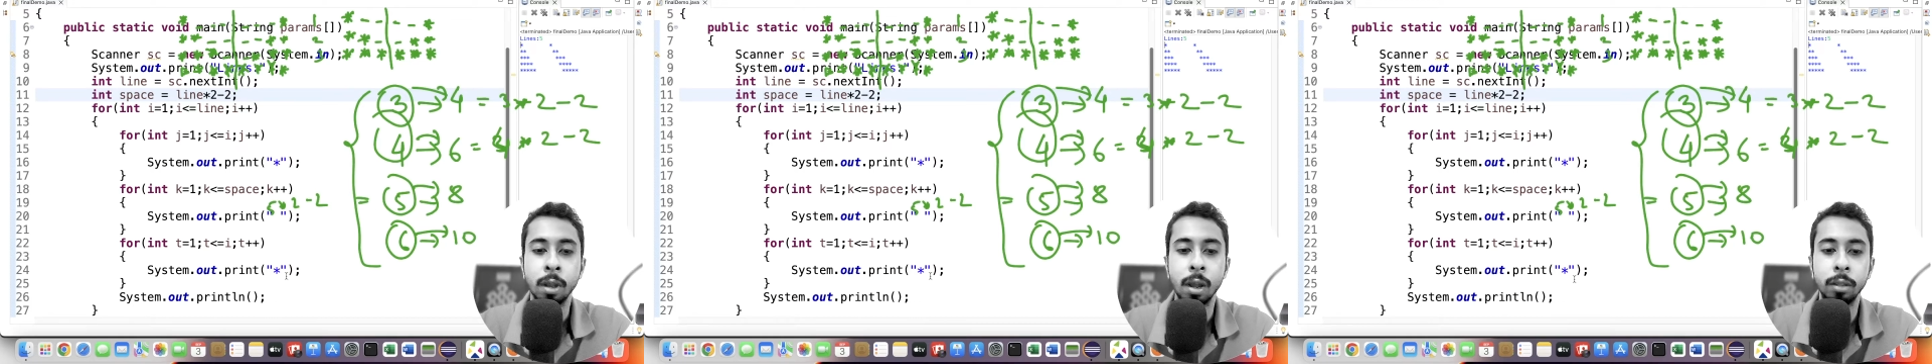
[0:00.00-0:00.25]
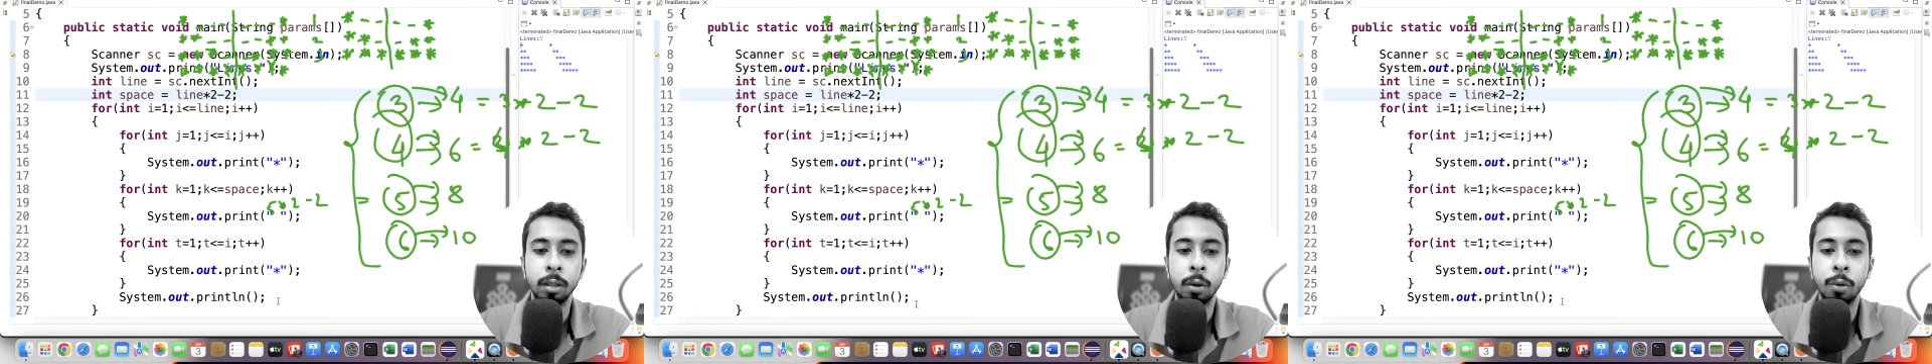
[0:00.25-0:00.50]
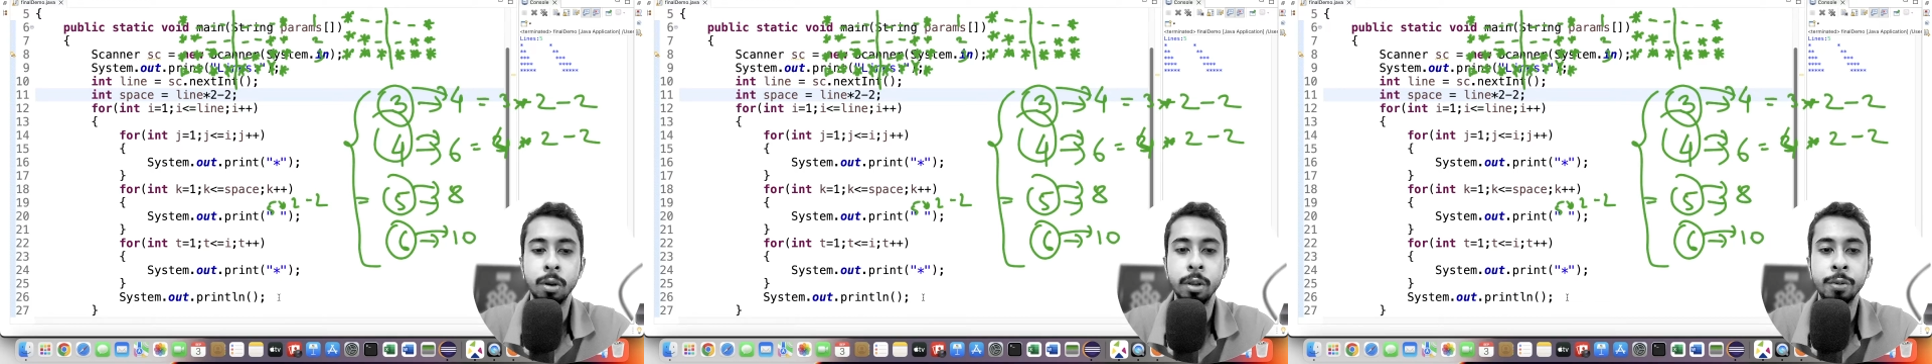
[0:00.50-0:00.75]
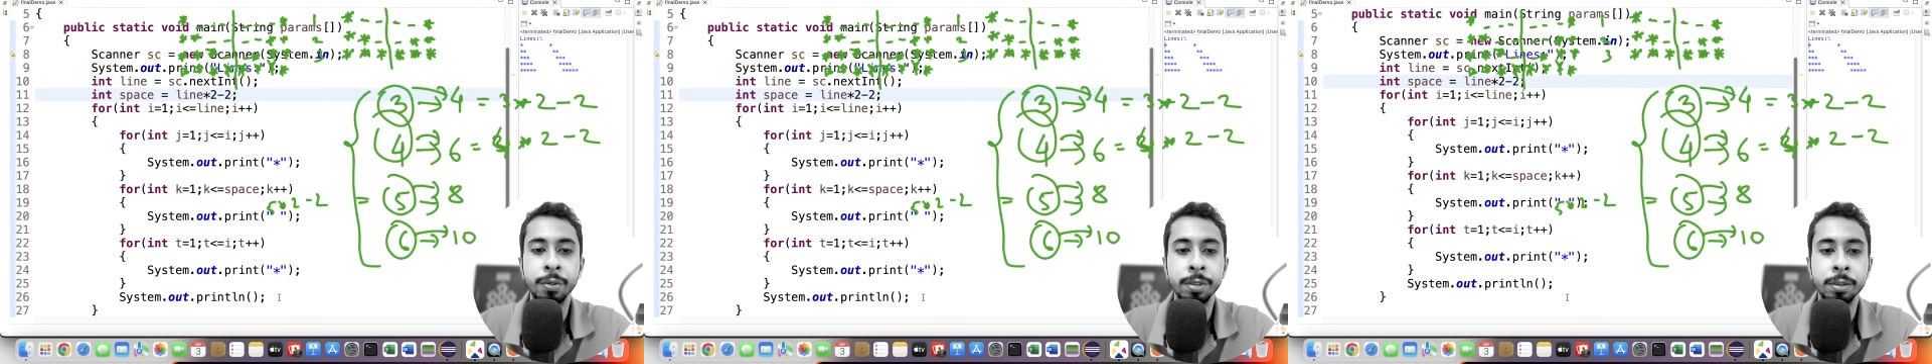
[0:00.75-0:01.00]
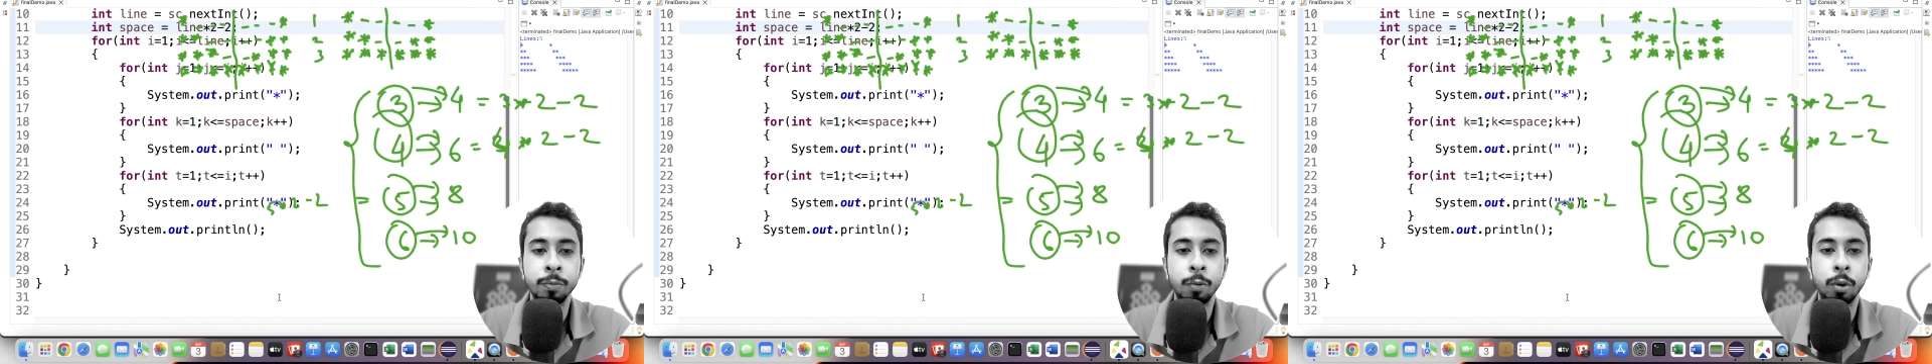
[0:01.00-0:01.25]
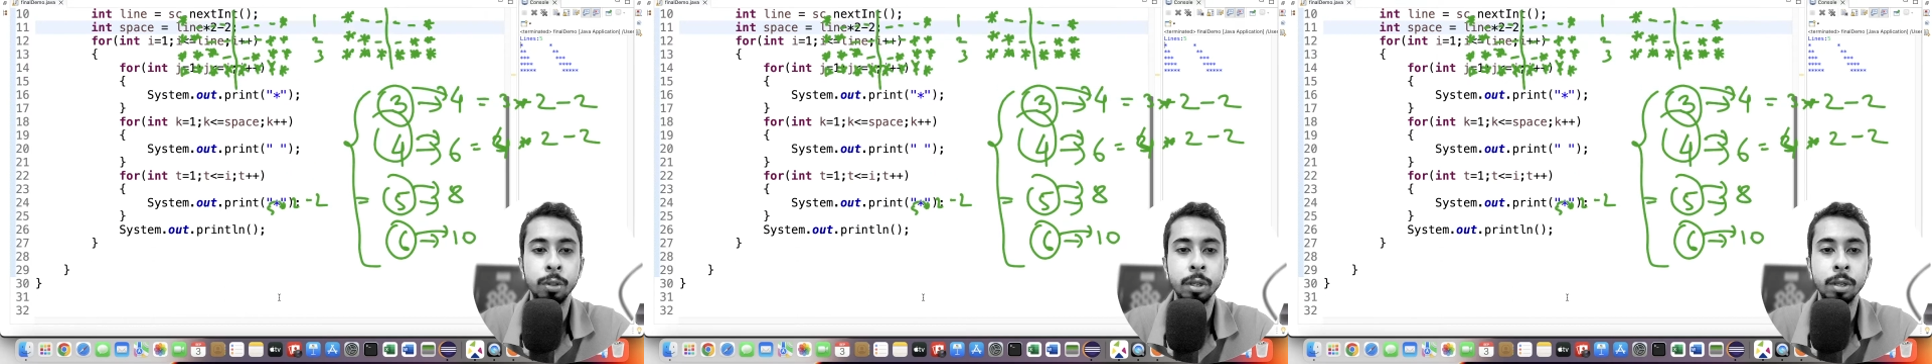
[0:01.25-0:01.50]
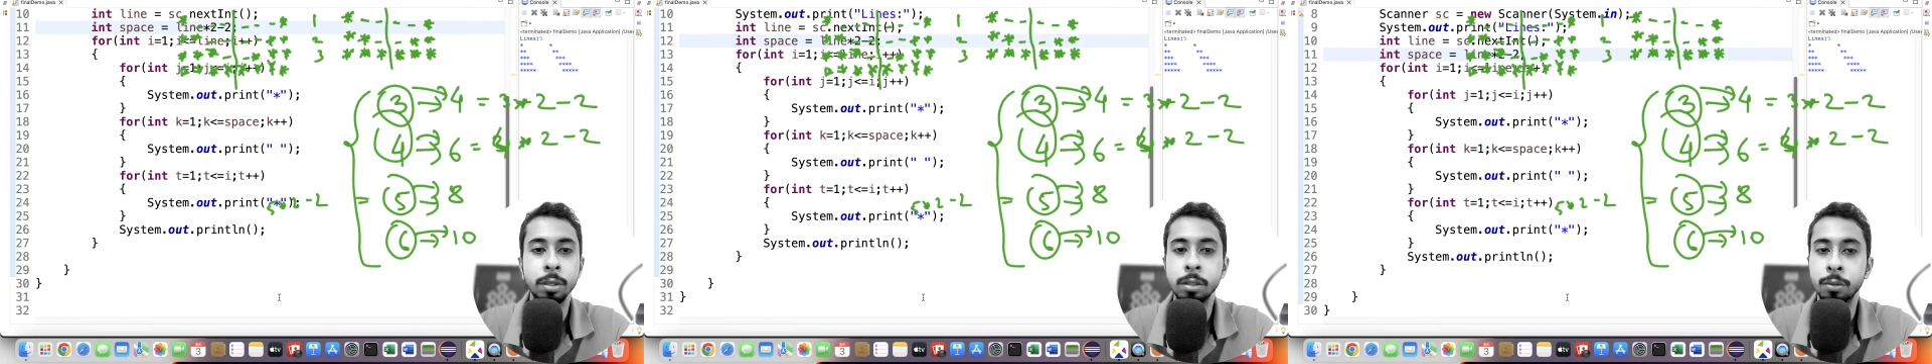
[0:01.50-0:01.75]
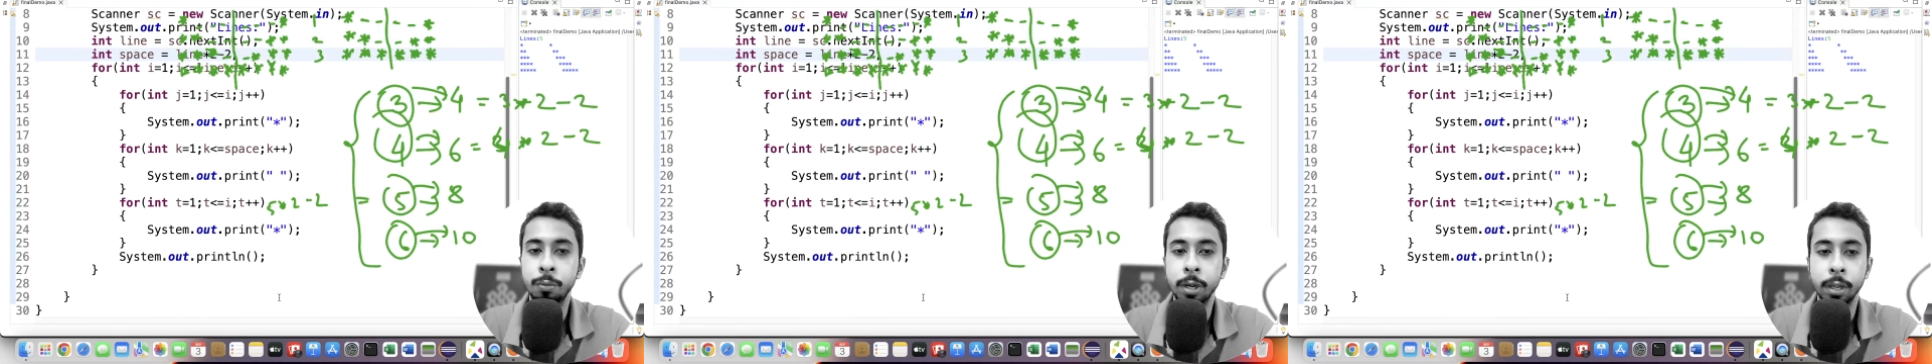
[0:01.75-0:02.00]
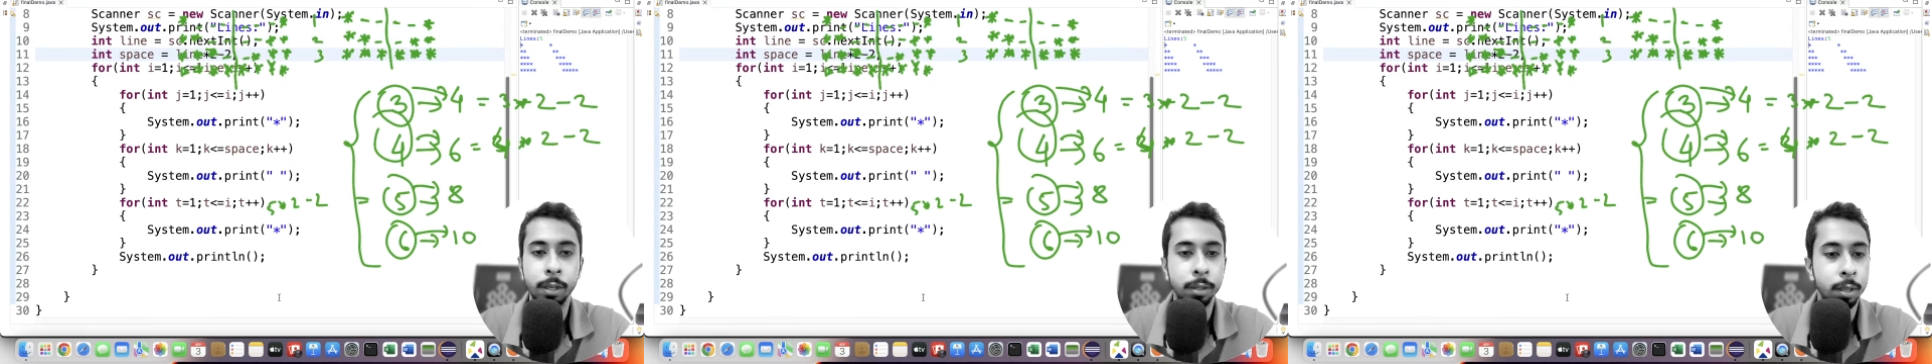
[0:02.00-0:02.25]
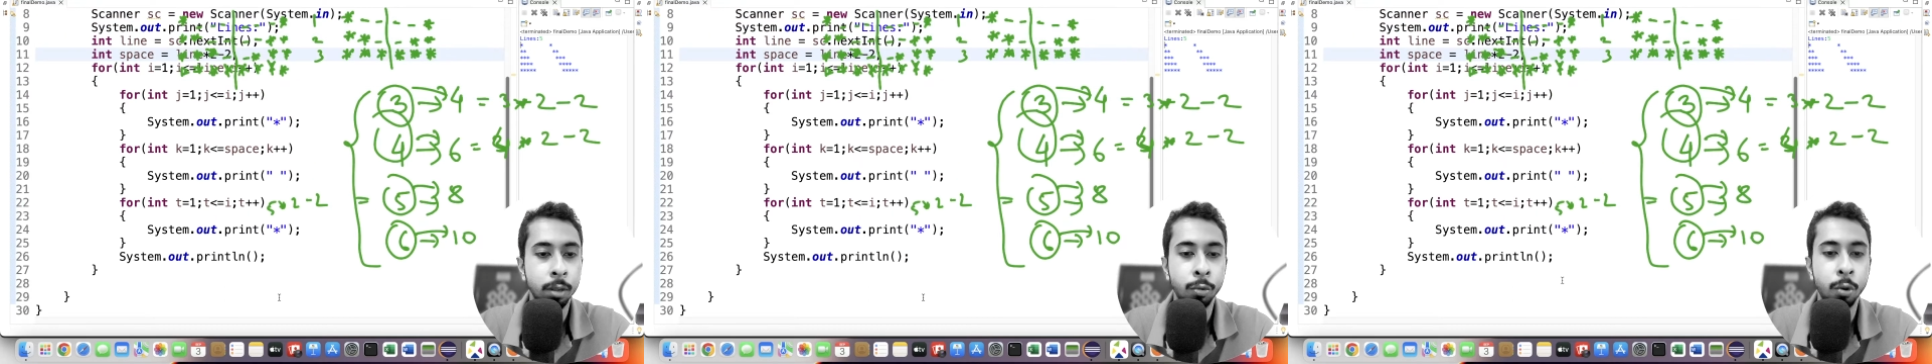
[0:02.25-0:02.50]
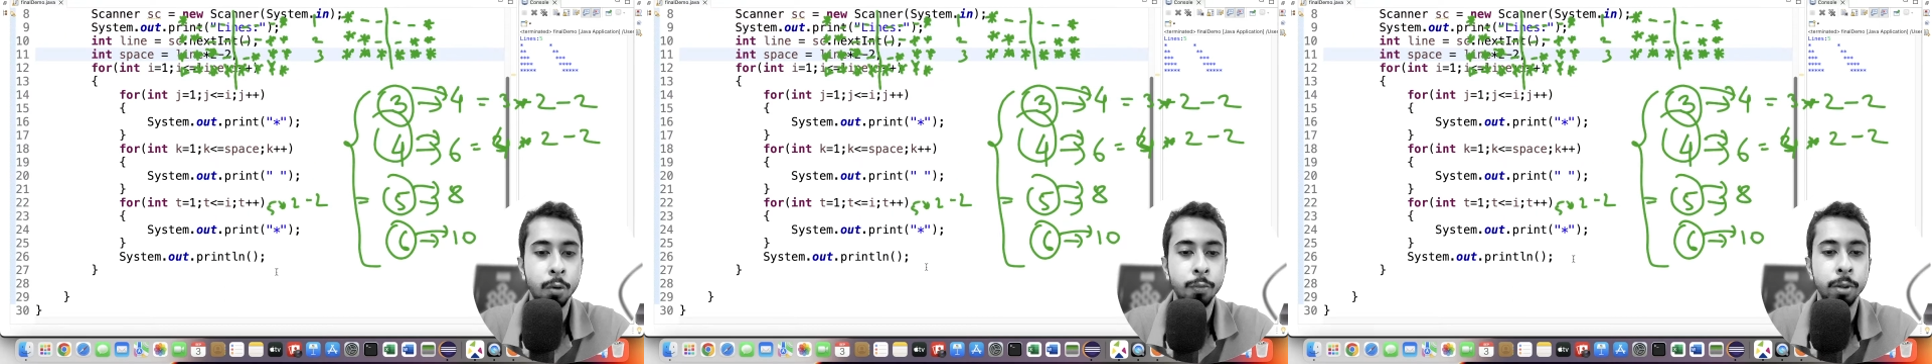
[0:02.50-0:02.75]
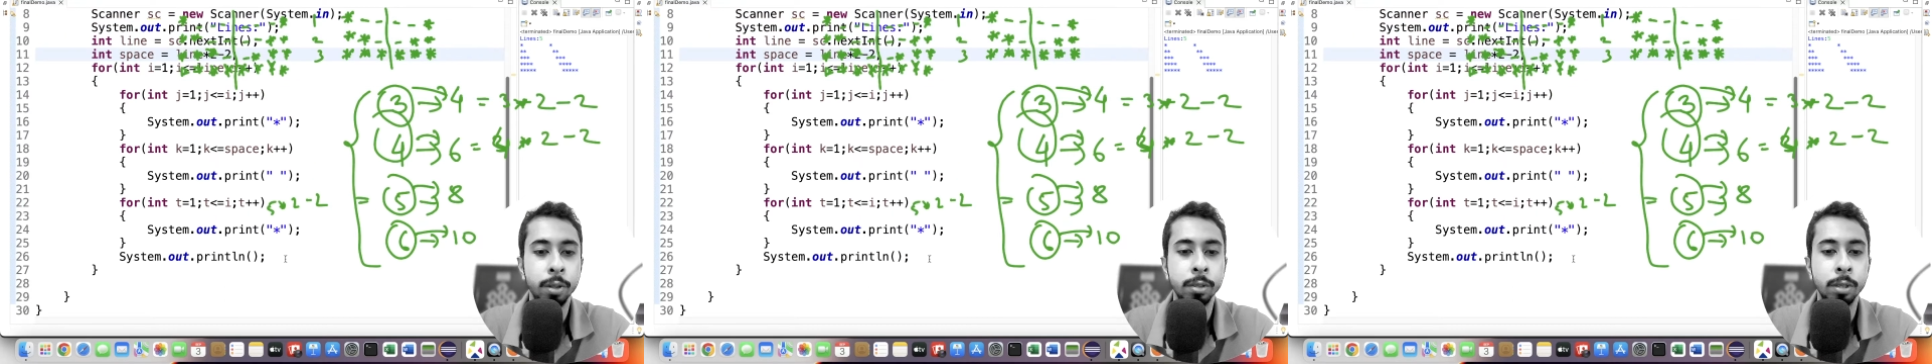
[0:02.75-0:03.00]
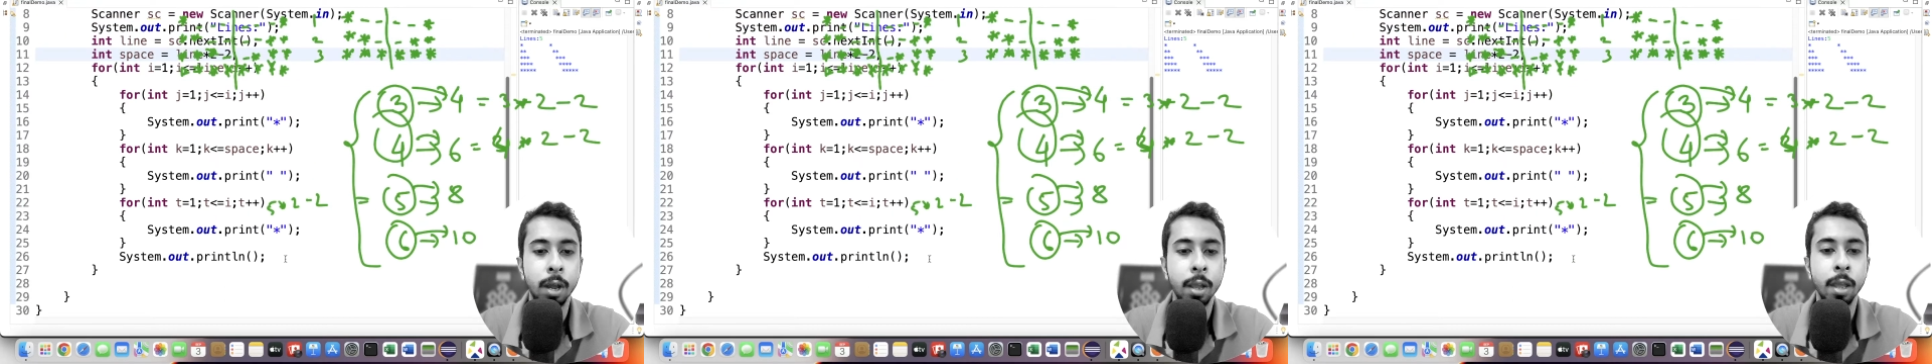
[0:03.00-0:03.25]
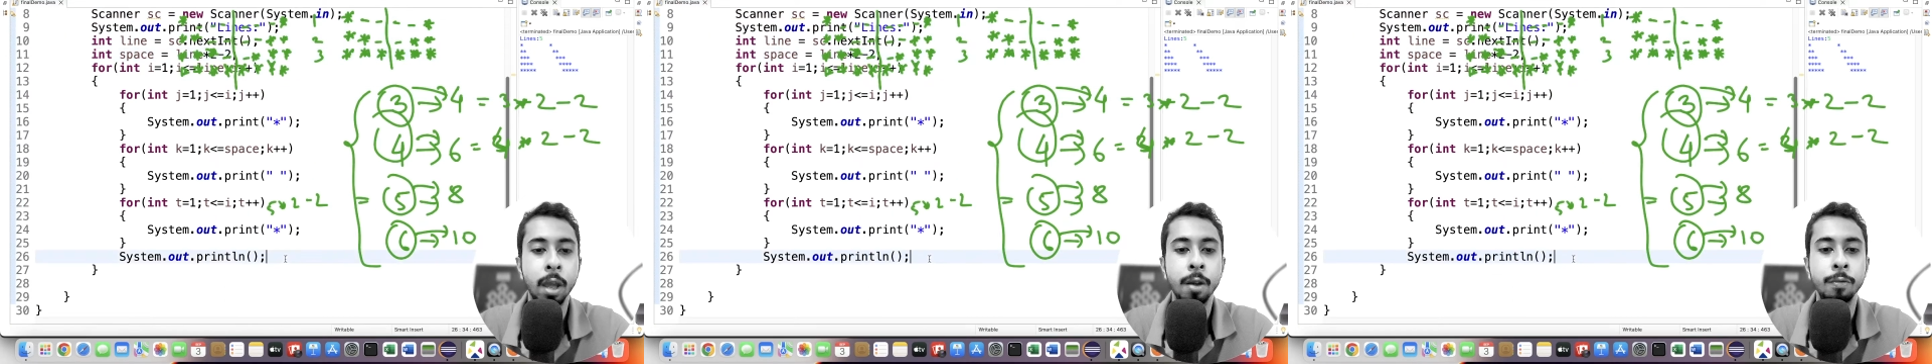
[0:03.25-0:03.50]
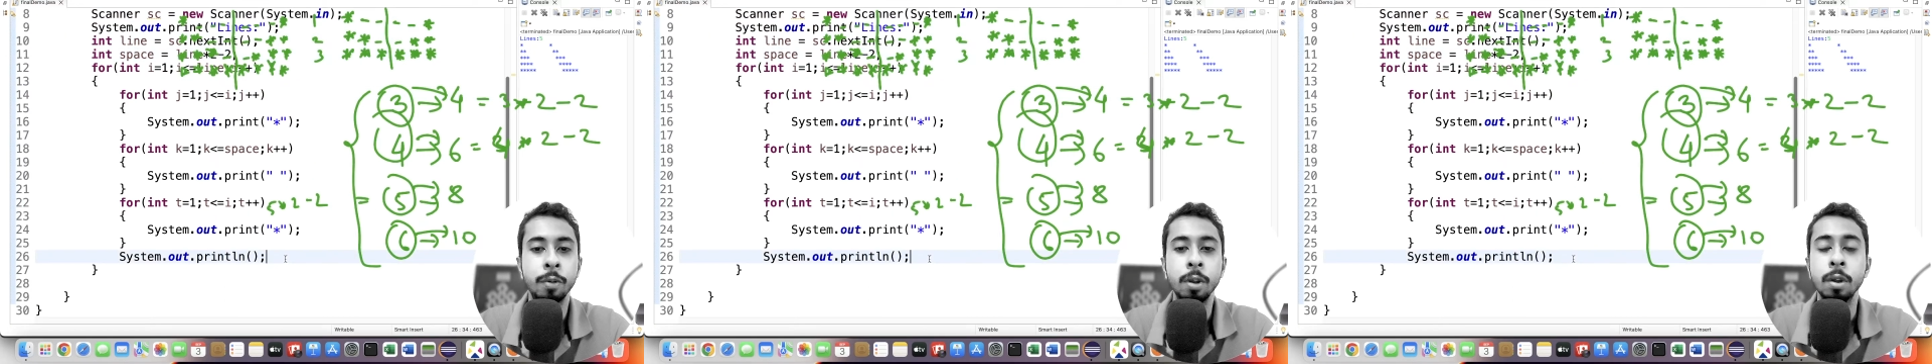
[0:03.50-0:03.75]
And the only reason for this, what I can think of, is I have